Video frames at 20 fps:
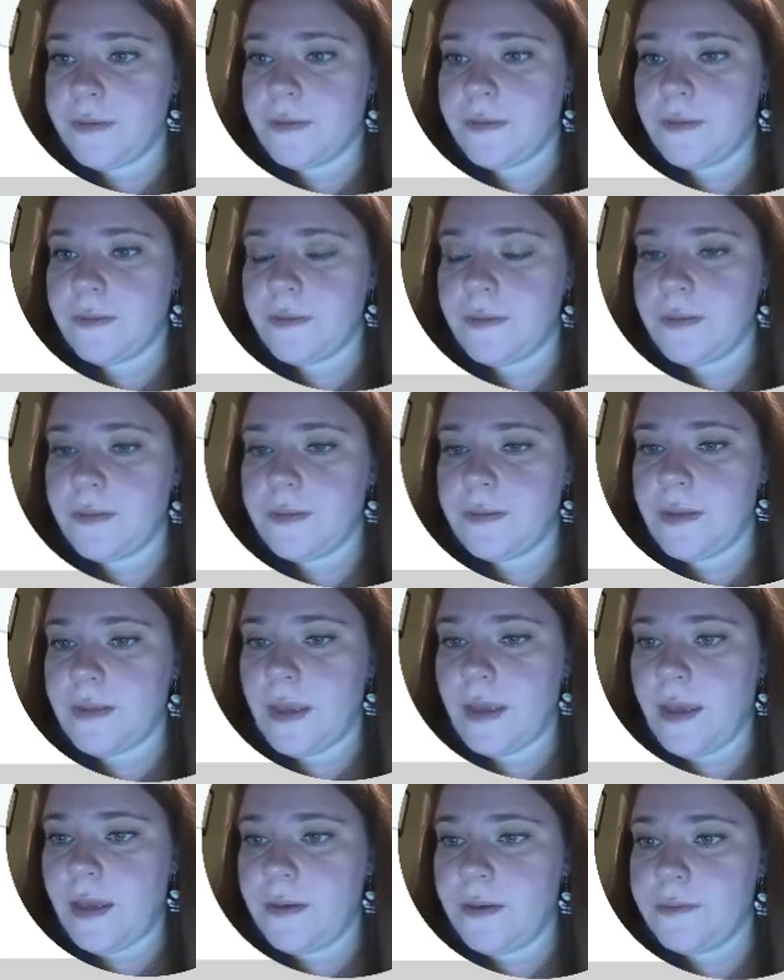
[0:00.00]
So it says the
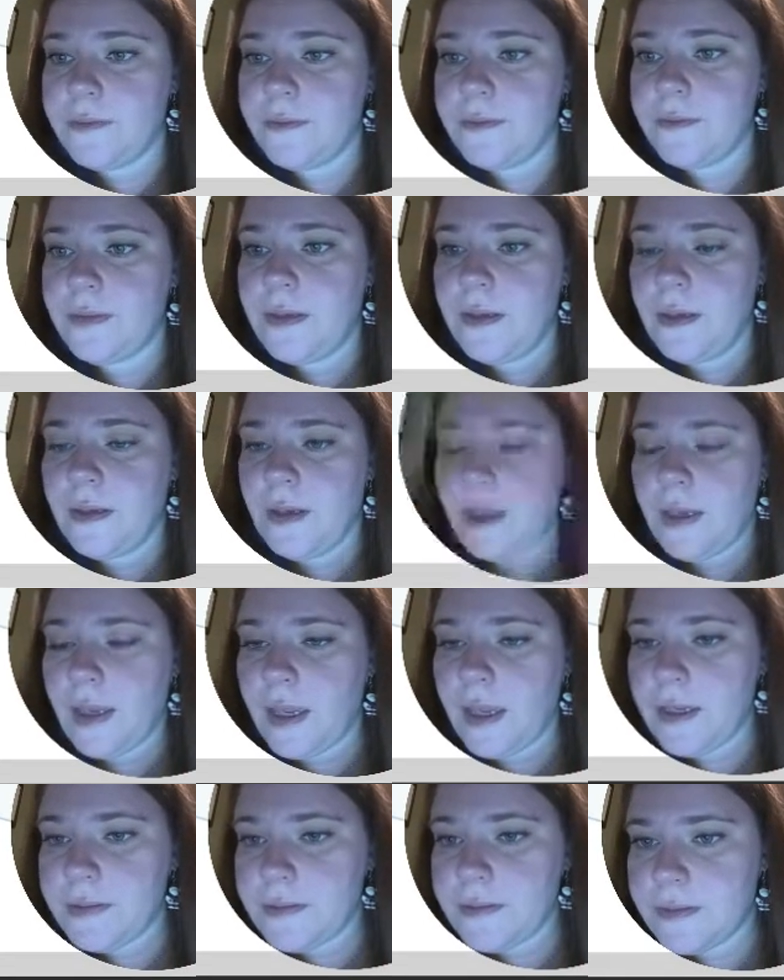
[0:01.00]
house
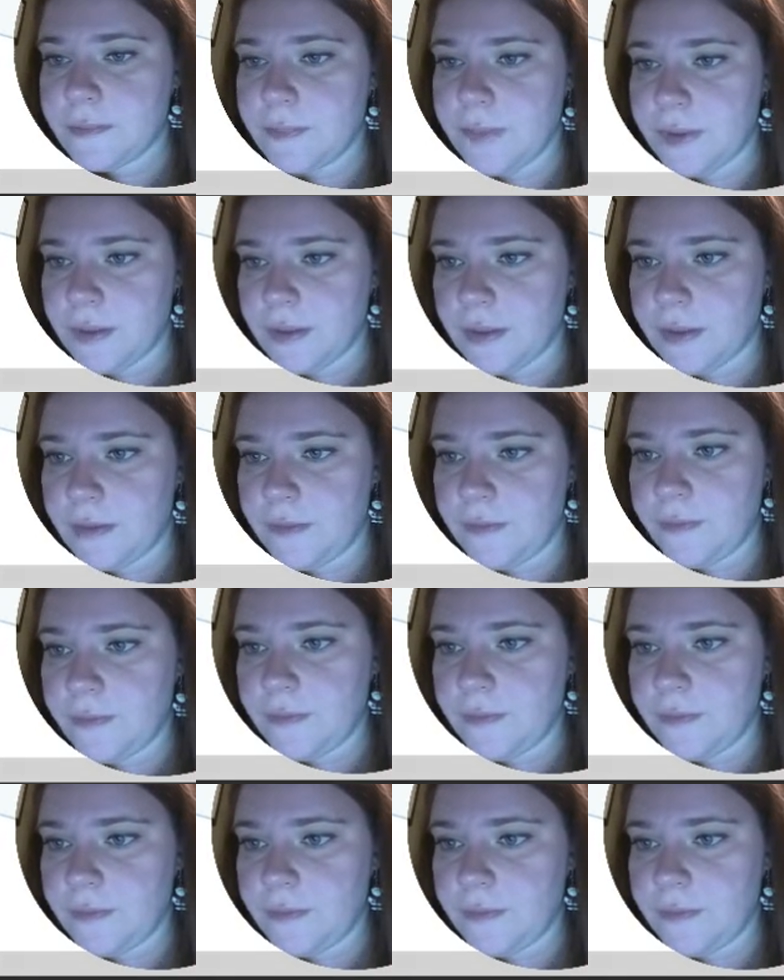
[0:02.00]
has to be